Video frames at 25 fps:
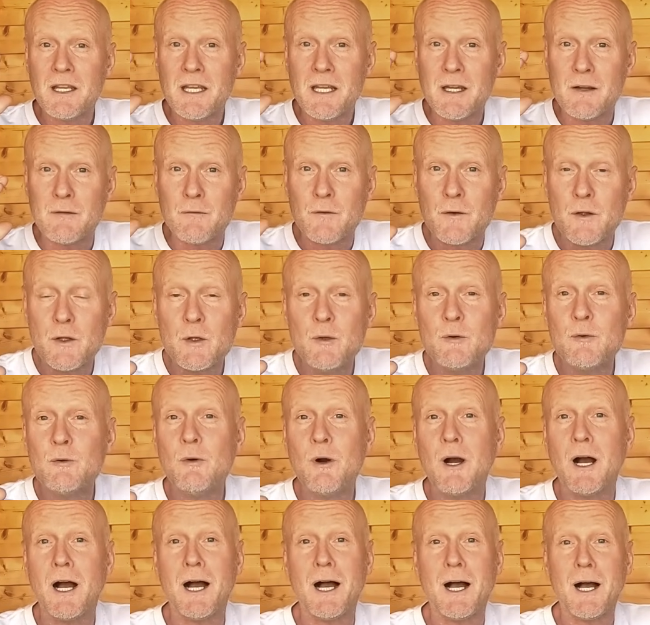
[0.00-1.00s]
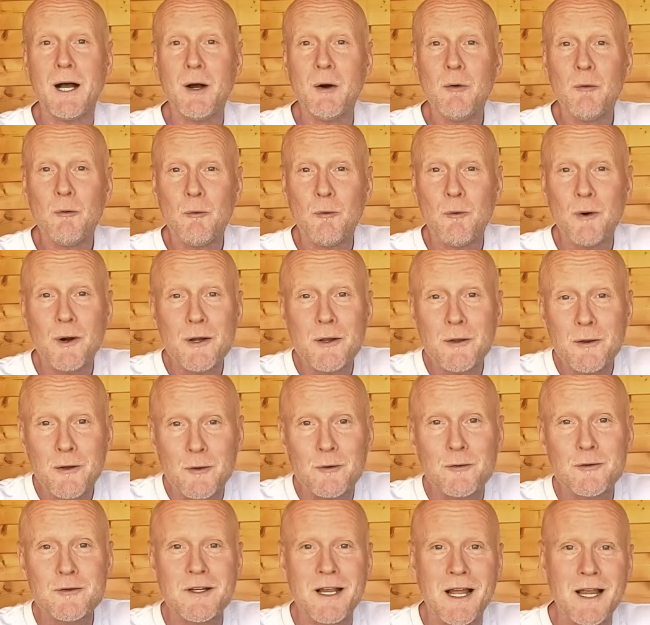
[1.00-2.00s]
If you are one of
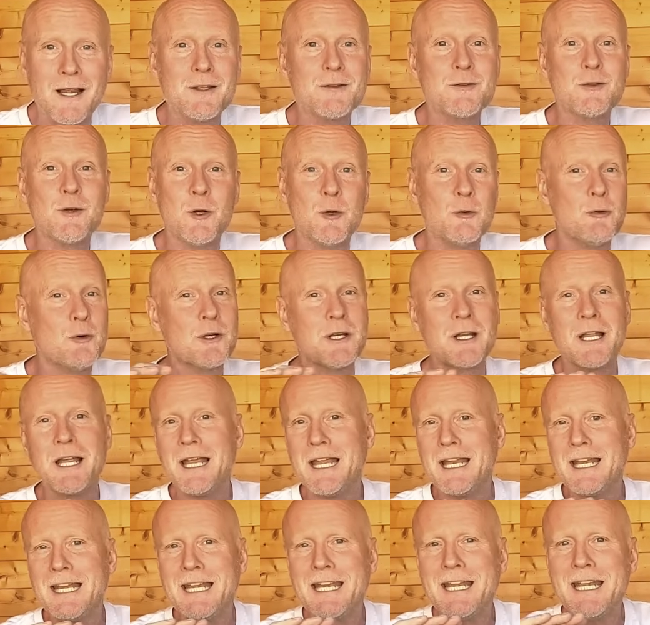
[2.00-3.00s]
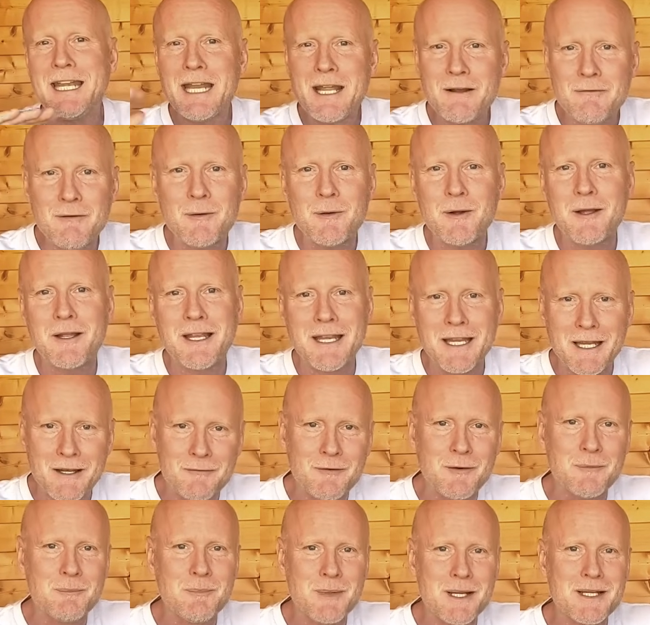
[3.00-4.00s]
those guys who would never
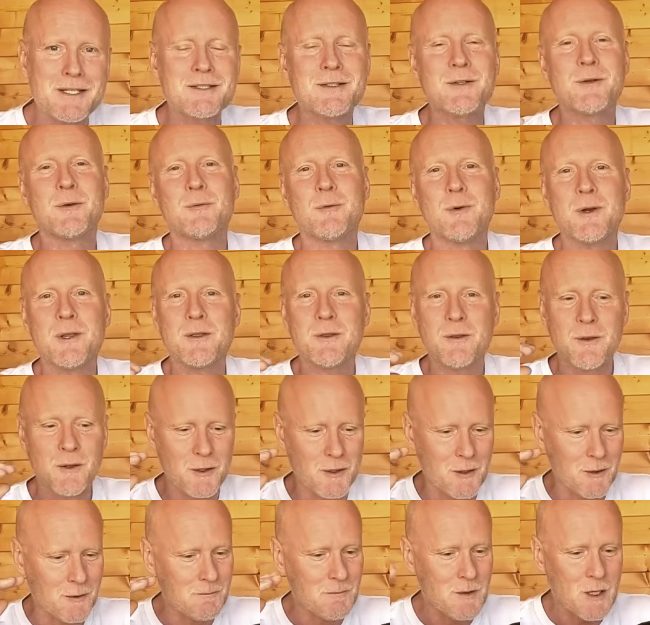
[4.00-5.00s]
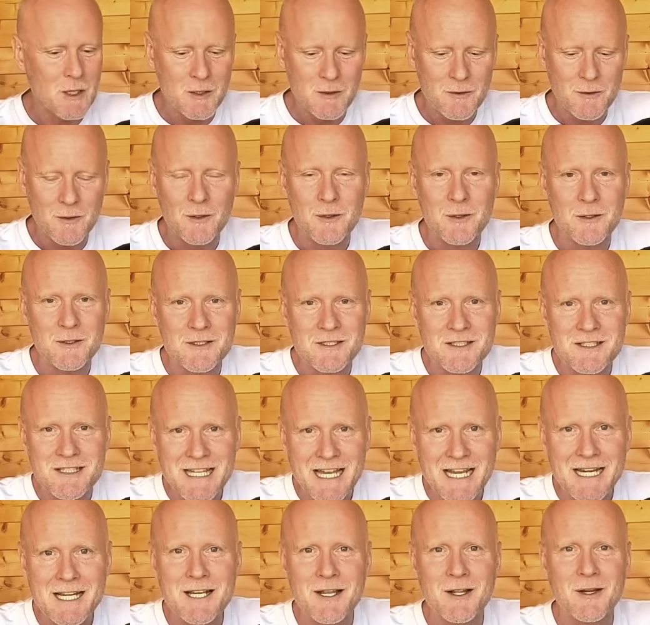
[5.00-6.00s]
ever mess with the
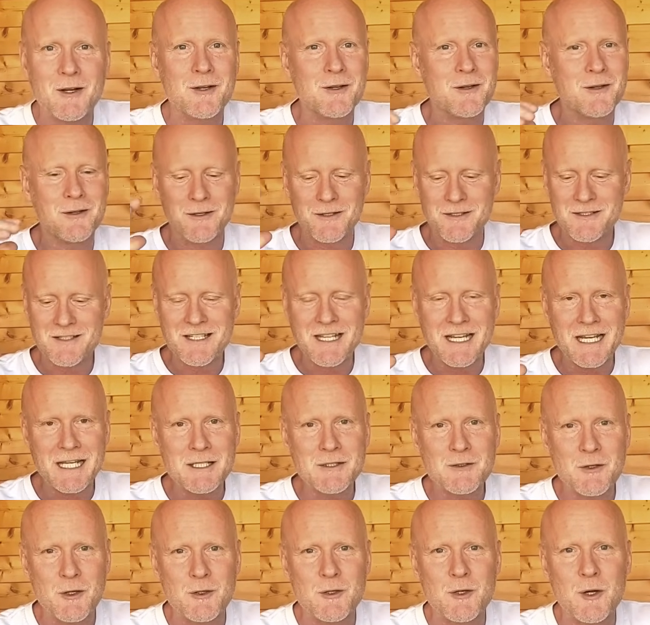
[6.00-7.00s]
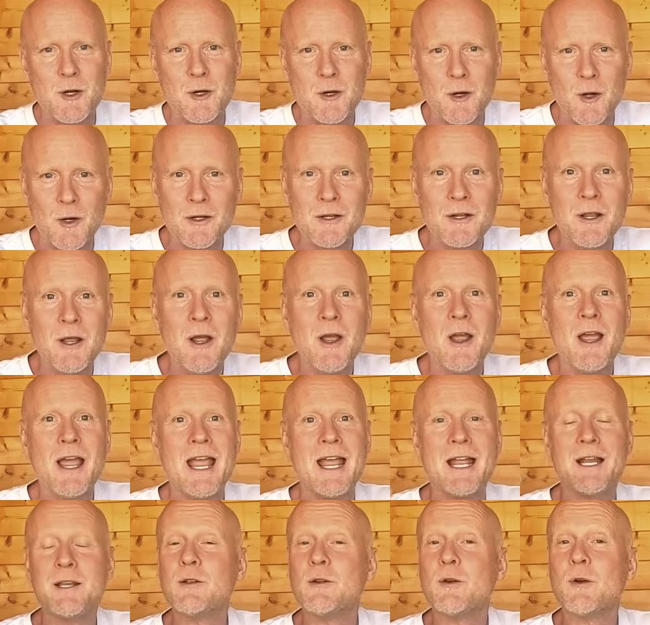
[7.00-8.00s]
standard settings on your gun
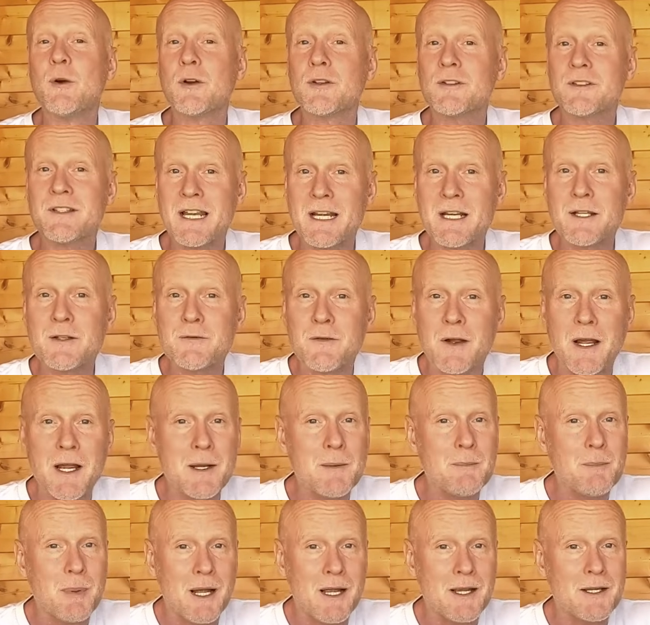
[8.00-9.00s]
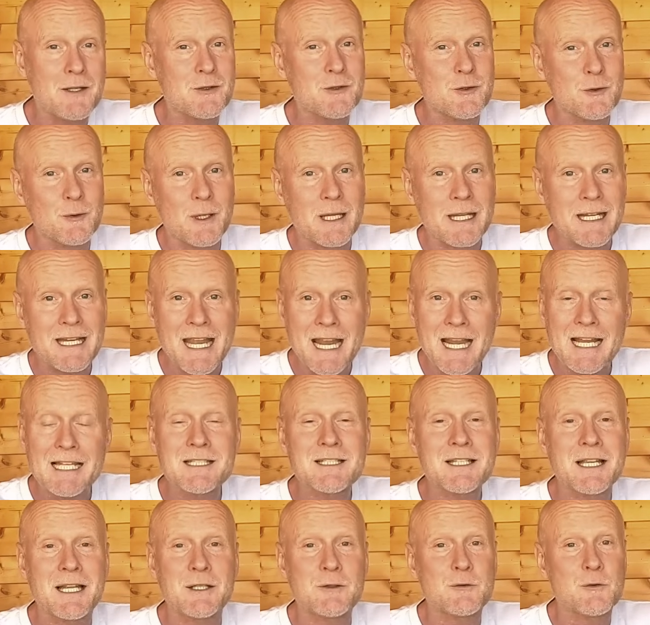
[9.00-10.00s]
and you're satisfied by shooting
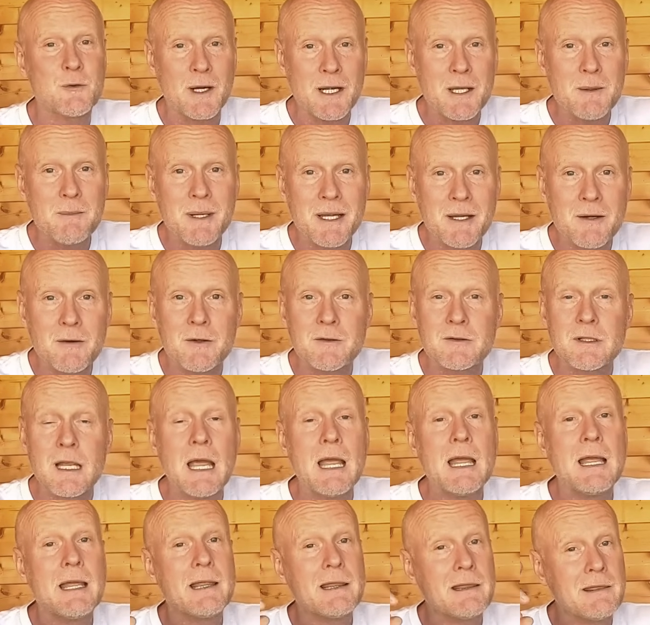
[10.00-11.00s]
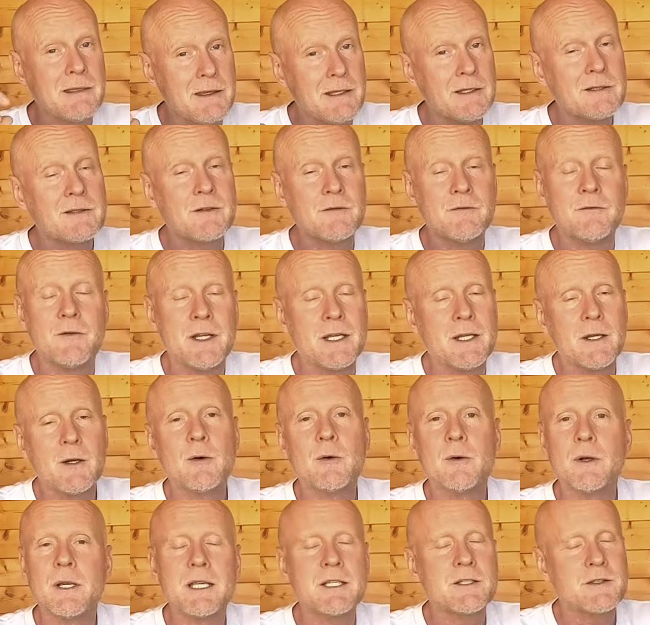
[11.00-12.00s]
cans at 20 meters, this
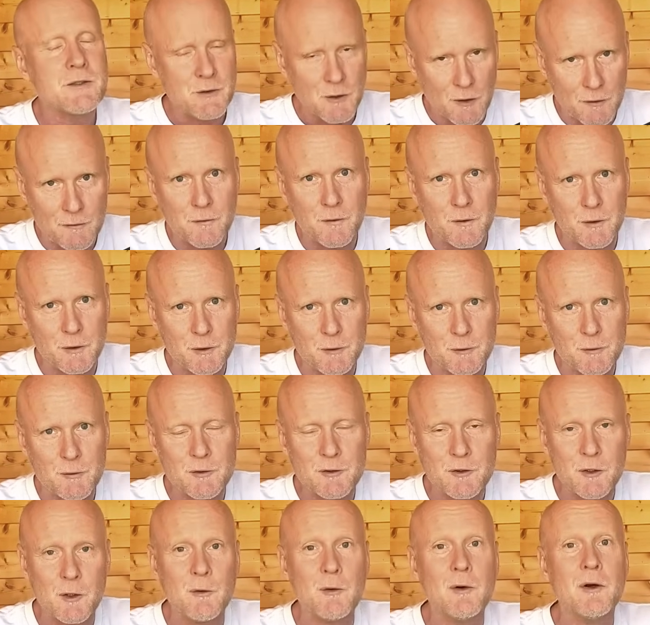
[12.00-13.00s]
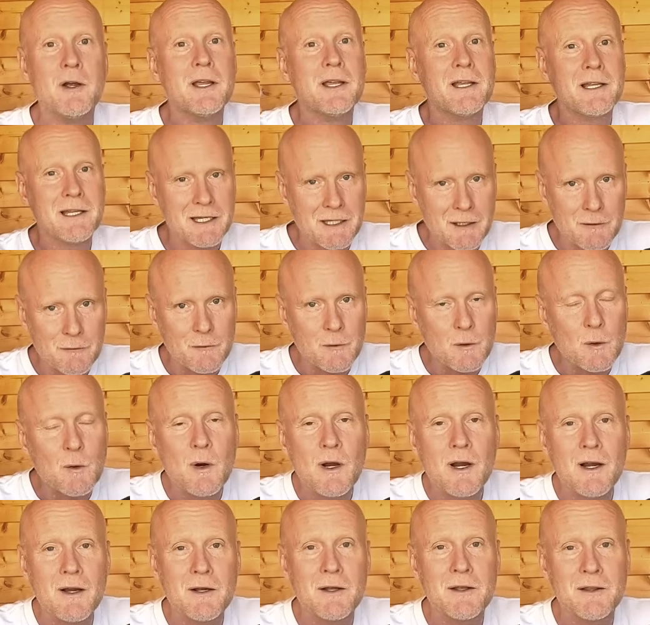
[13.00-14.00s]
video is not for you. So if you
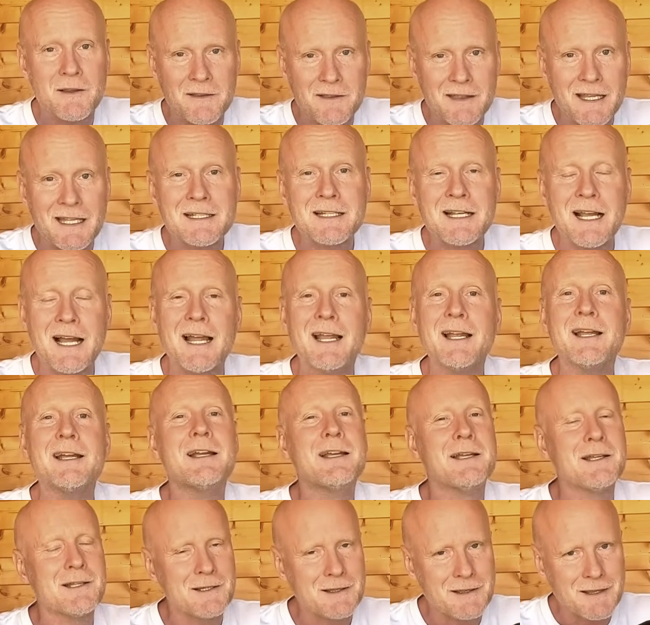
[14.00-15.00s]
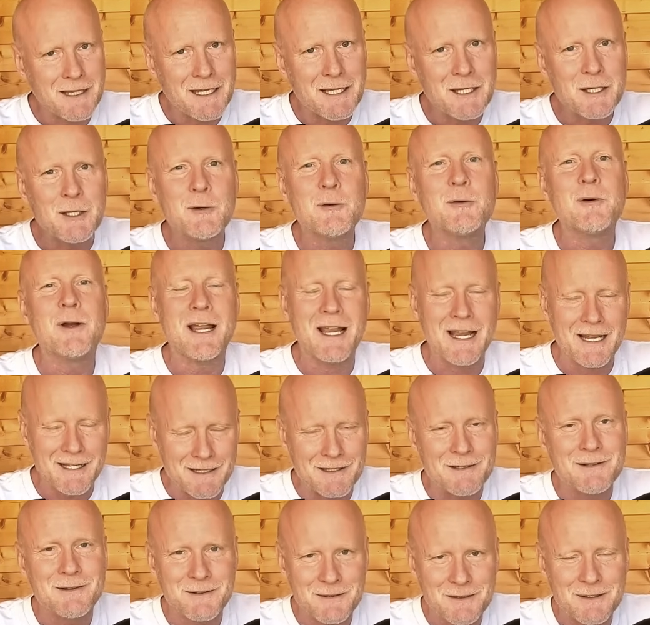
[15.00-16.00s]
are that guy, thank you,
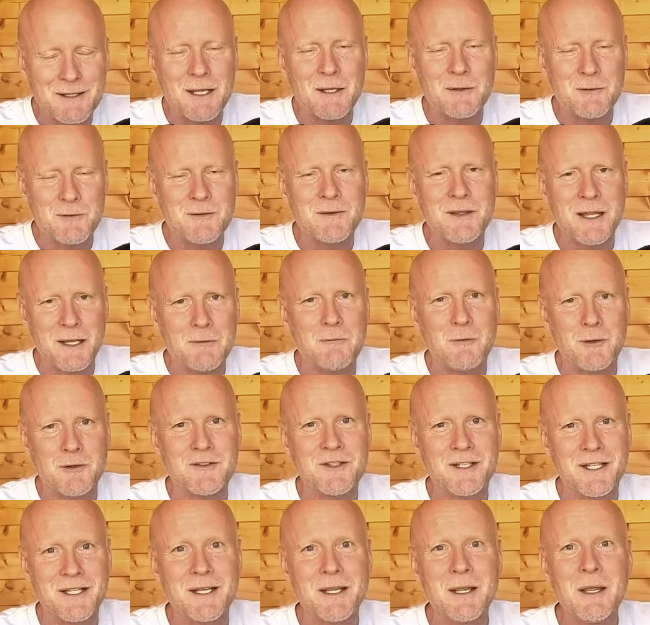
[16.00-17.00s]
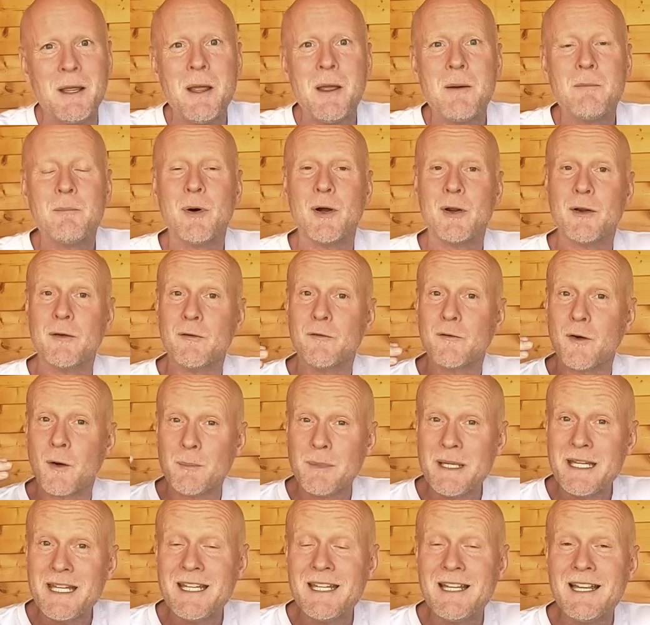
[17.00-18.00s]
and that was it. But for
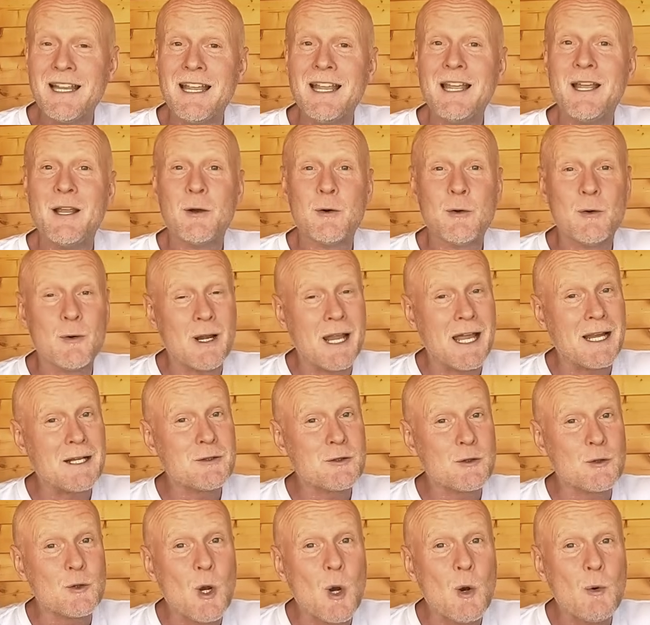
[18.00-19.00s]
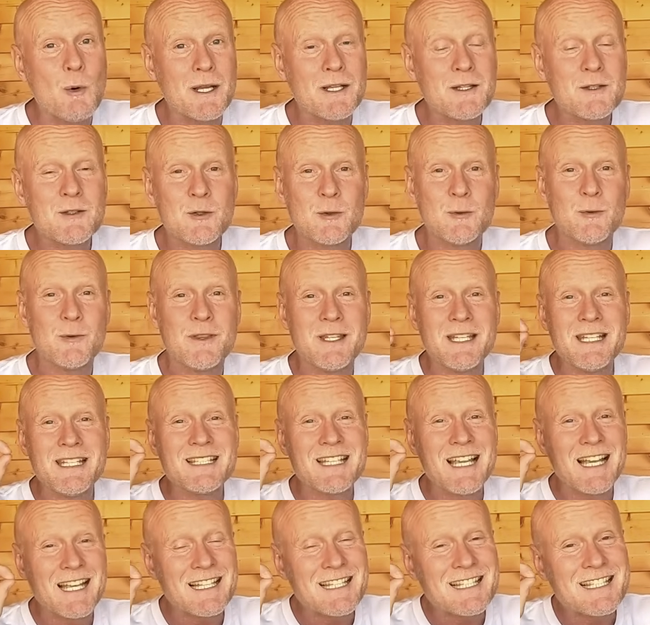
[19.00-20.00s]
me, who like to go into
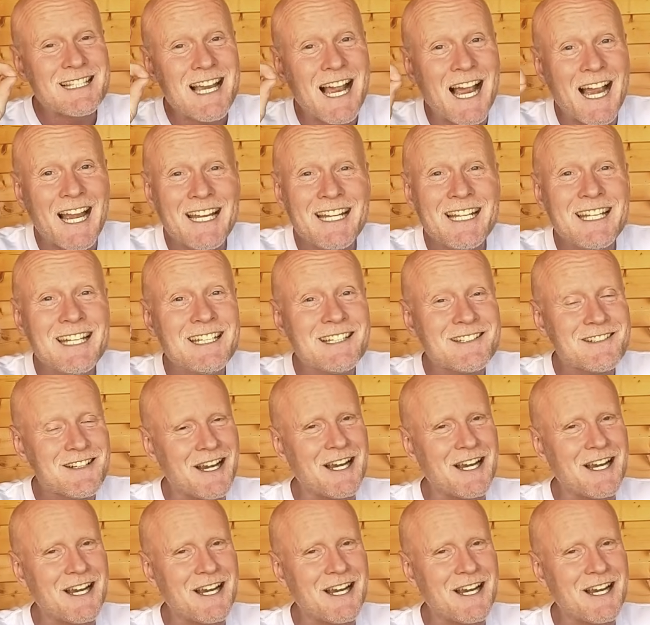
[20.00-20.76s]
these tiny